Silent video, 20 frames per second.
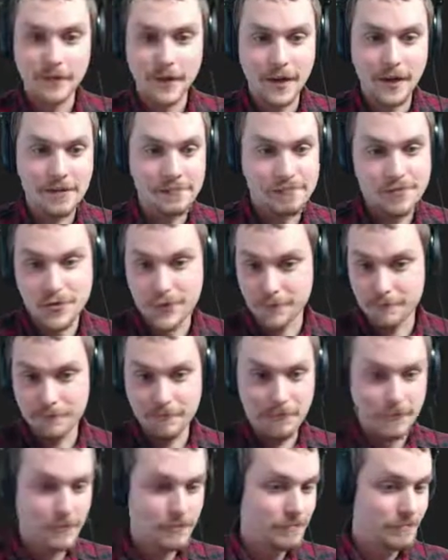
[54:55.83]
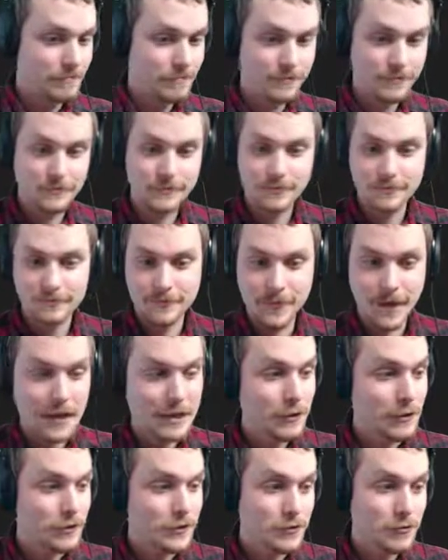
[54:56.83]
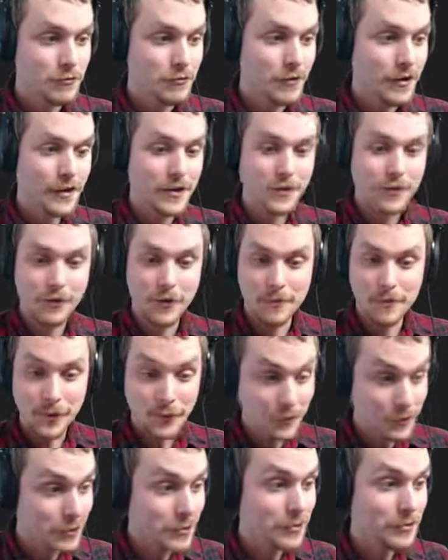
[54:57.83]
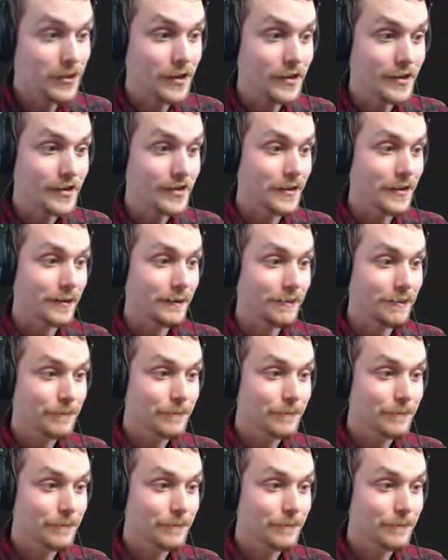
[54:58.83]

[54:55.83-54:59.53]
I just, I use URI, so I'm using URI here.